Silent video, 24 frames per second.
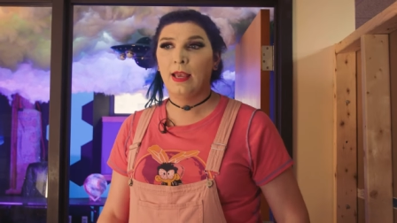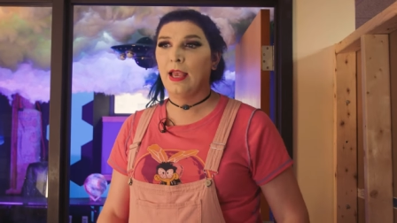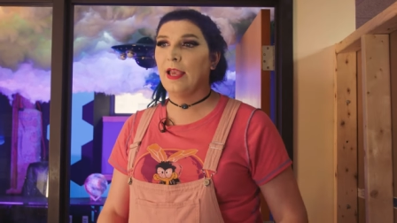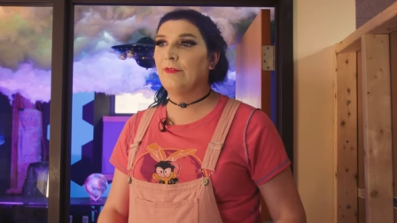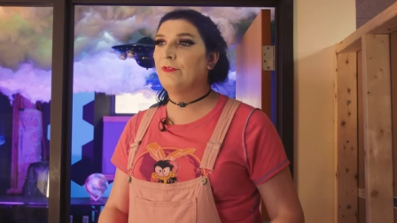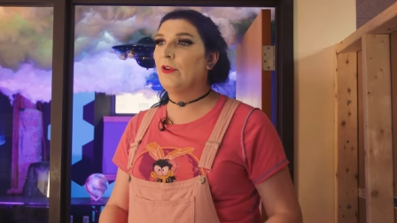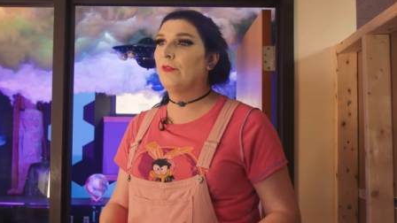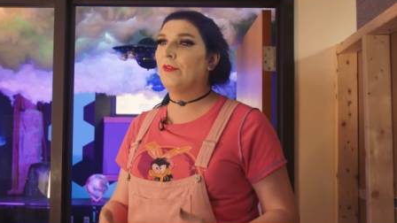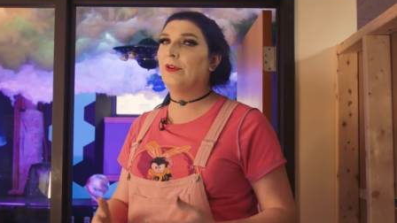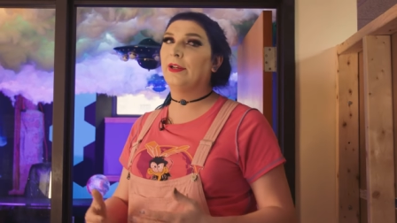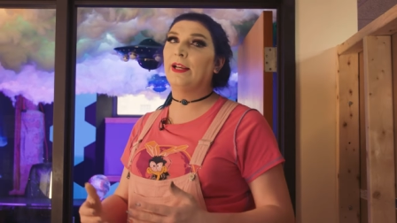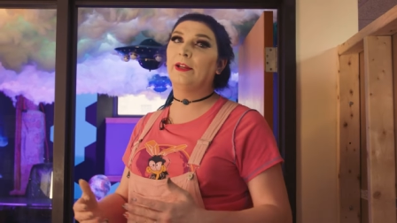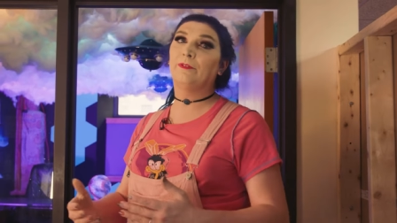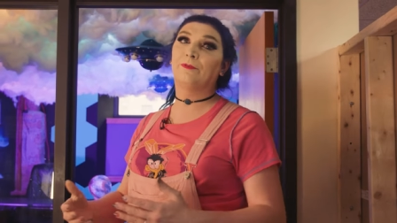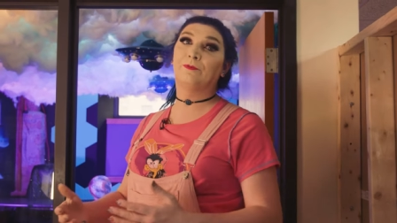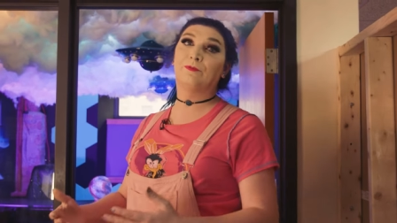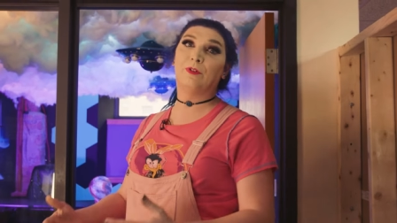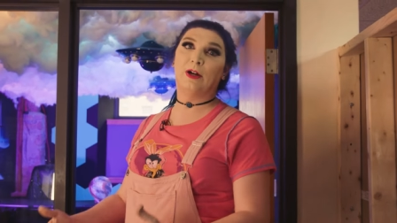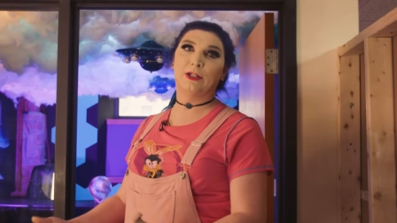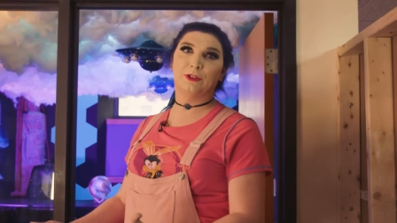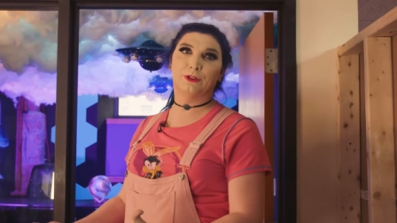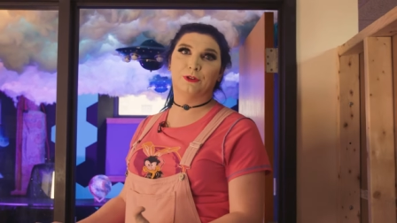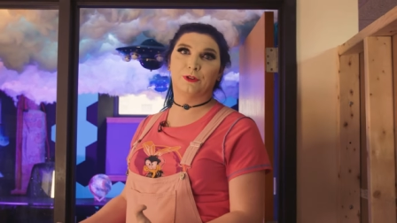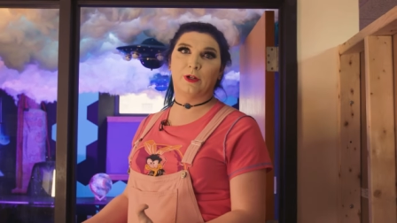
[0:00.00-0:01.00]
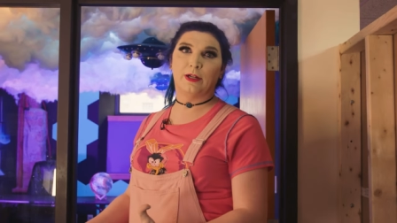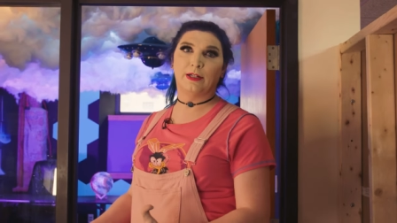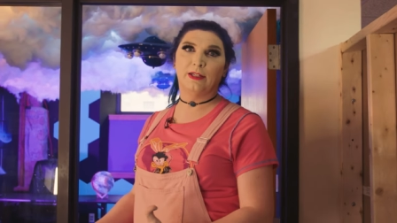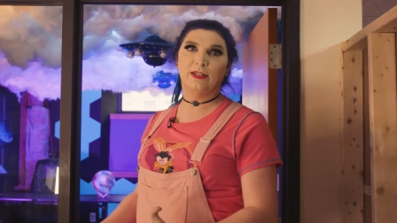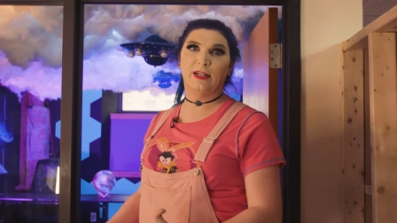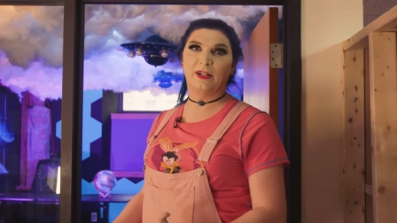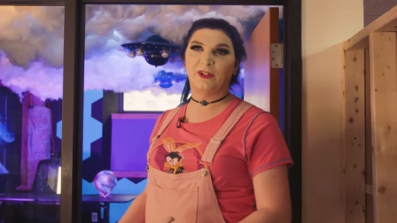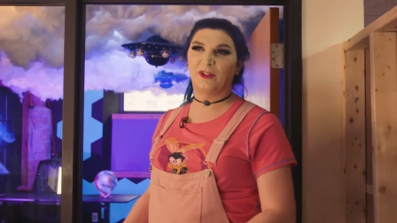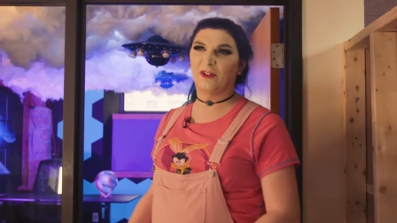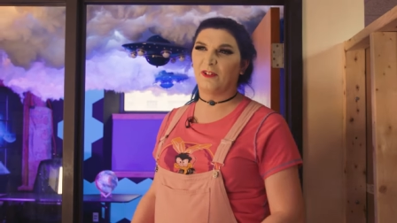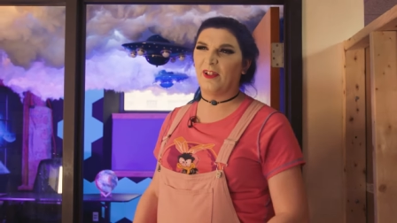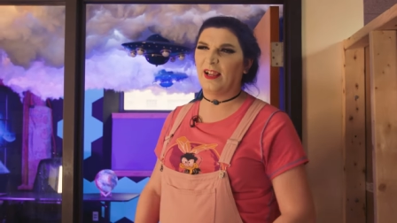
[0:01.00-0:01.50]
If you ever get
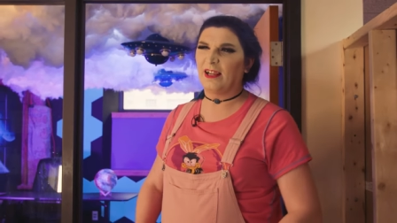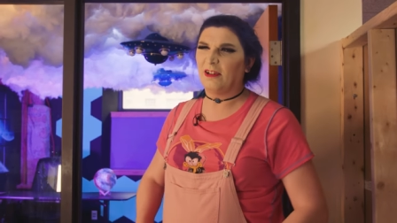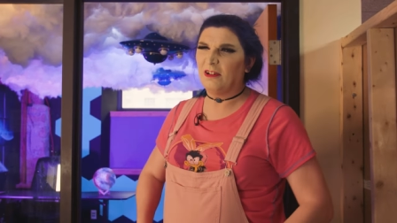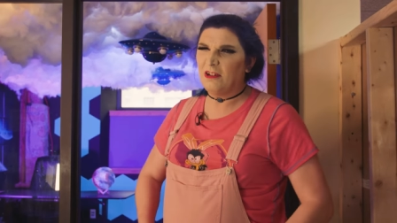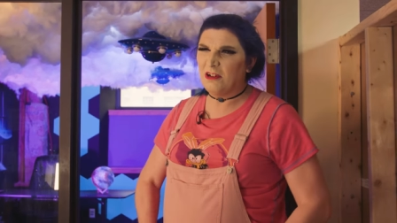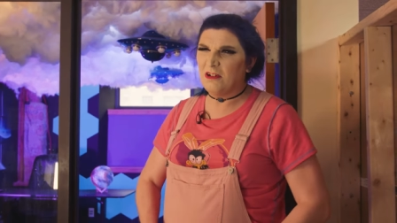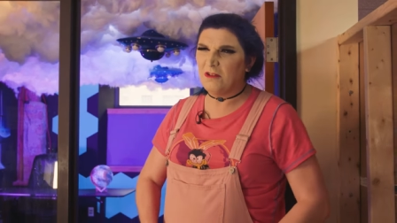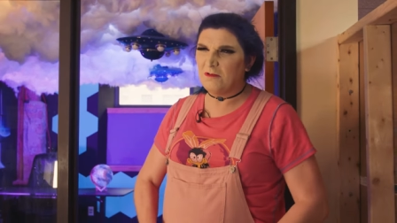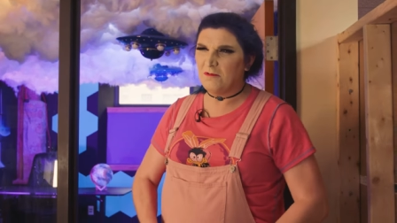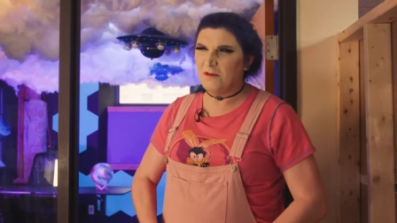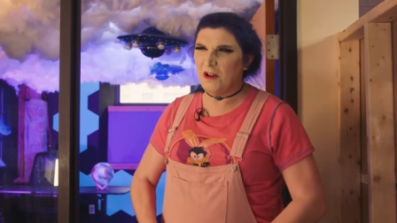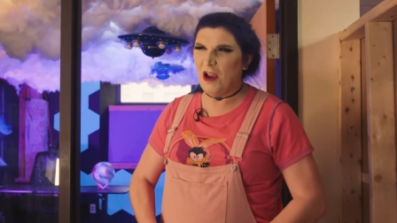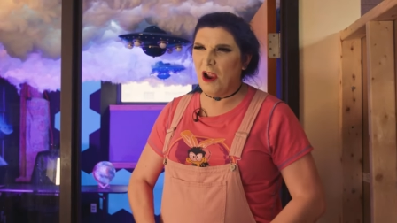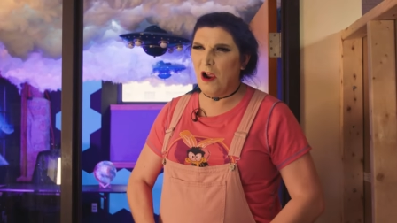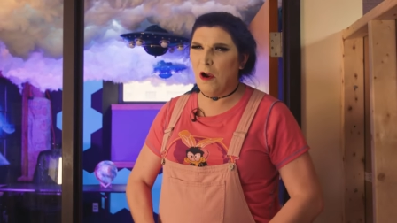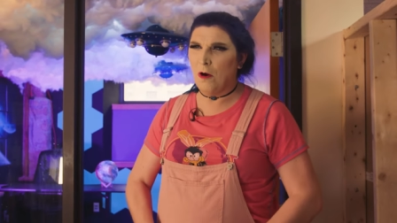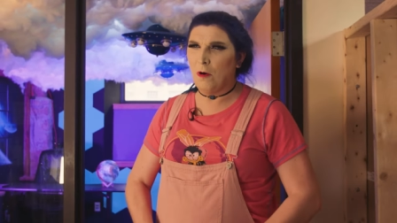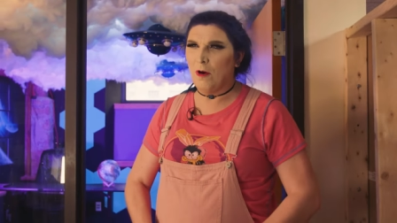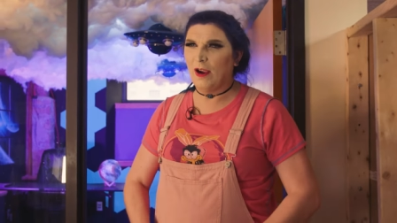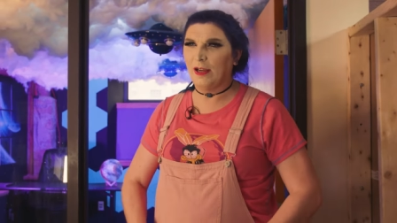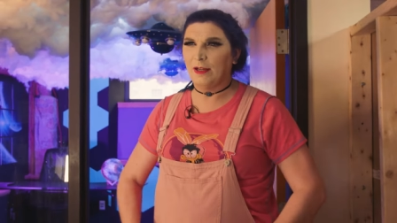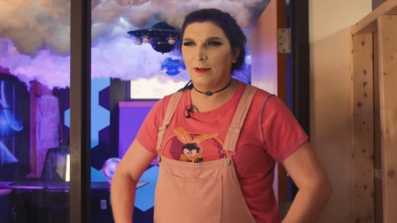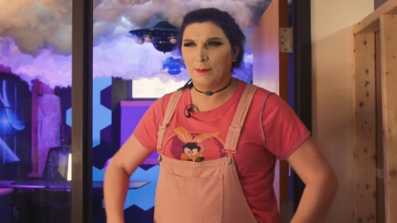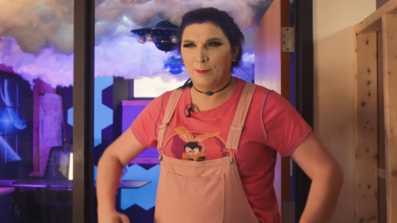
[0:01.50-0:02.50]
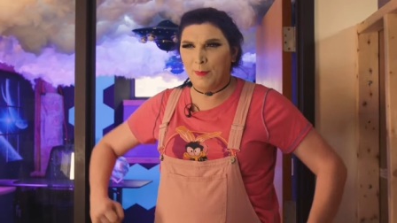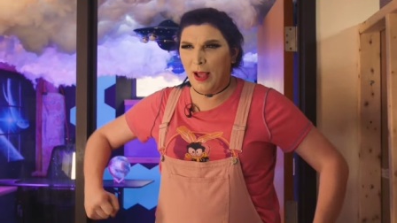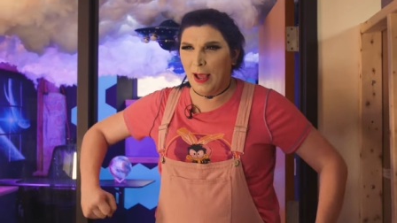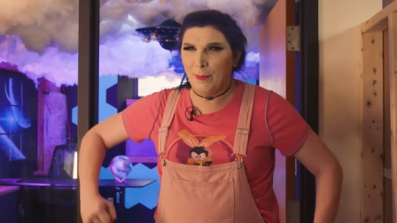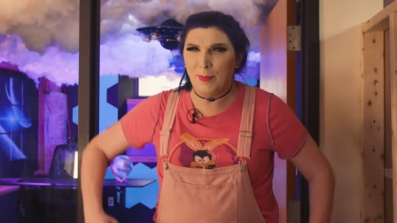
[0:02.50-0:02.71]
frustrated and you're like, oh no, I,